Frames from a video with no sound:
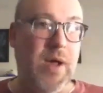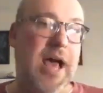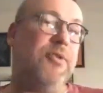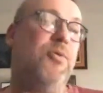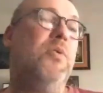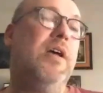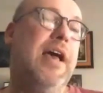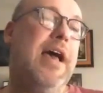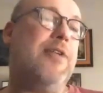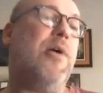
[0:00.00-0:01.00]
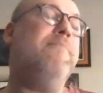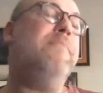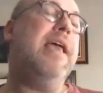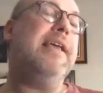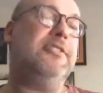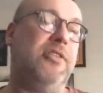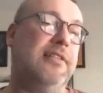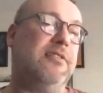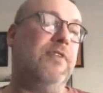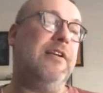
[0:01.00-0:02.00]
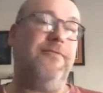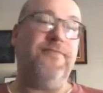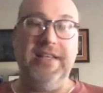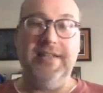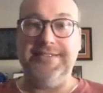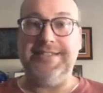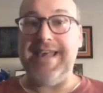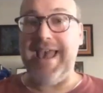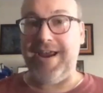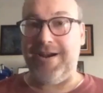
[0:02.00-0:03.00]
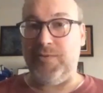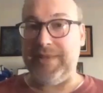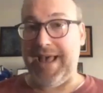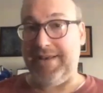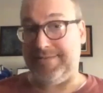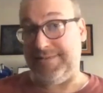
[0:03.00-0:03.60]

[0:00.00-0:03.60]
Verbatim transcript: how do how do i make it so that the reader feels there without